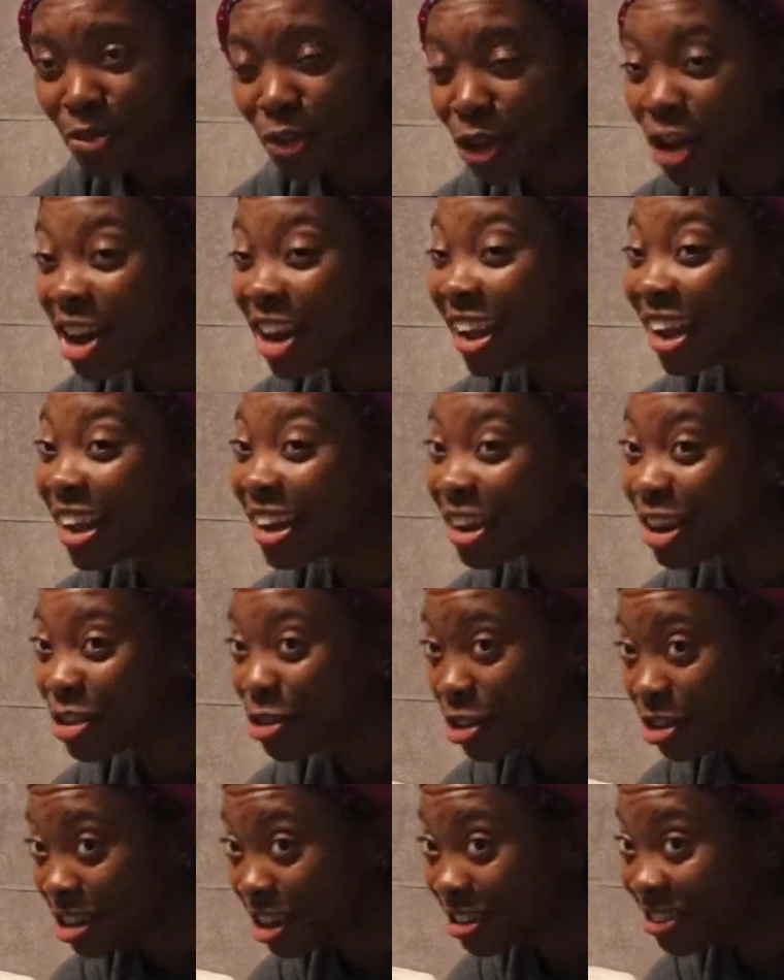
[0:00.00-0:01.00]
No, that ain't.
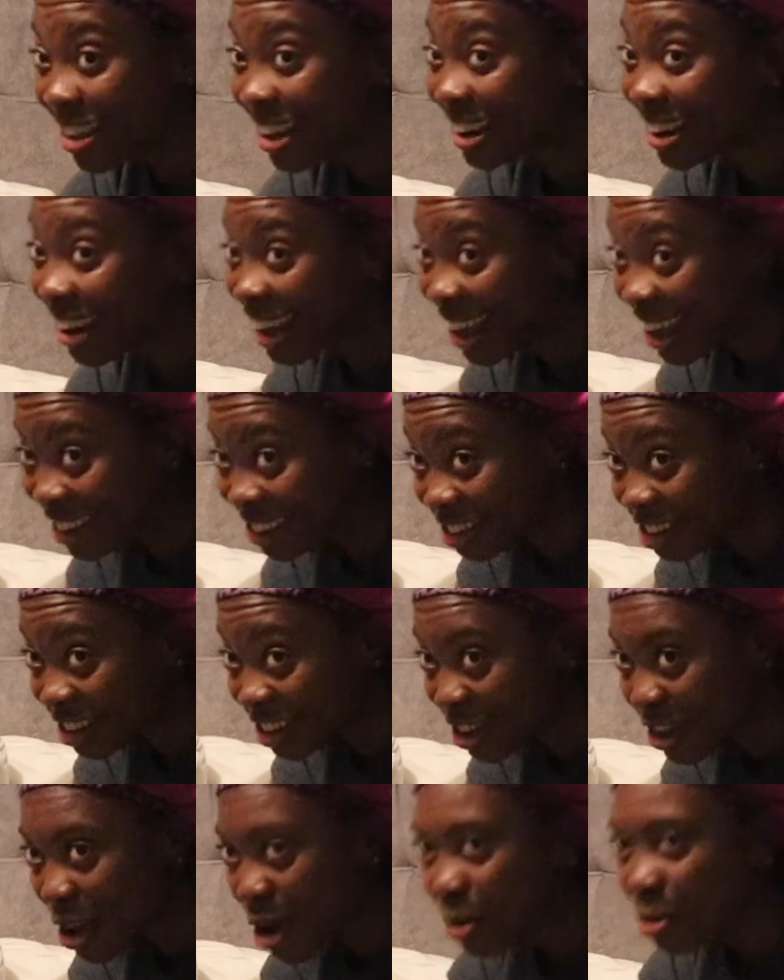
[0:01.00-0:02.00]
That's why I say it's not
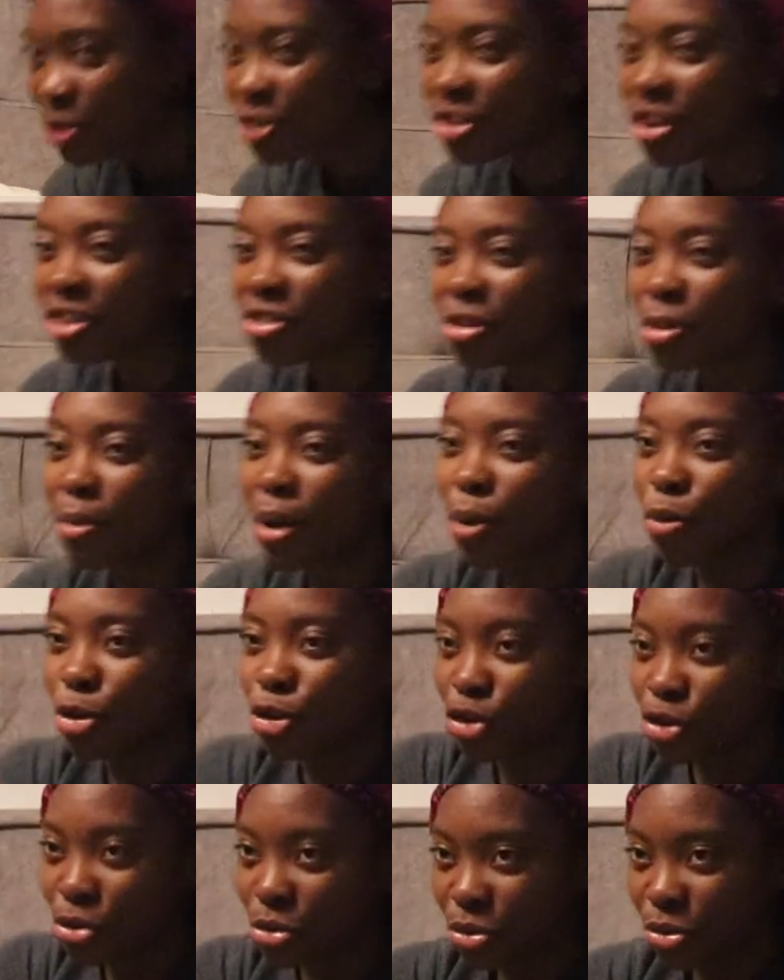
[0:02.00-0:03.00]
nasty, but it's not something I
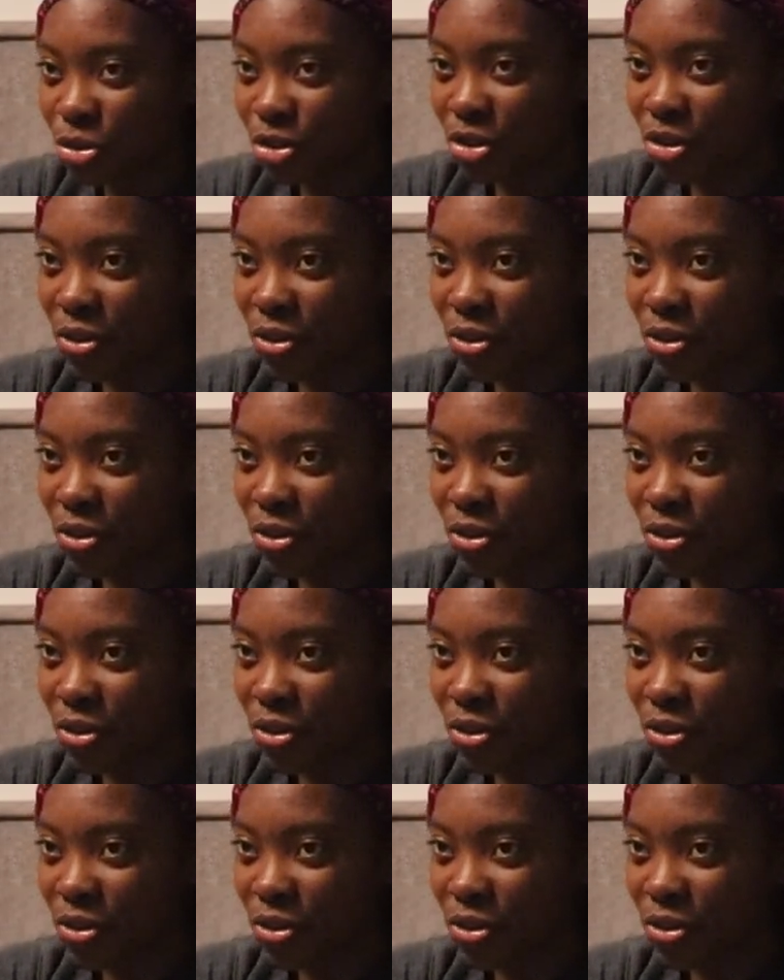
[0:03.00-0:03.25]
would choose.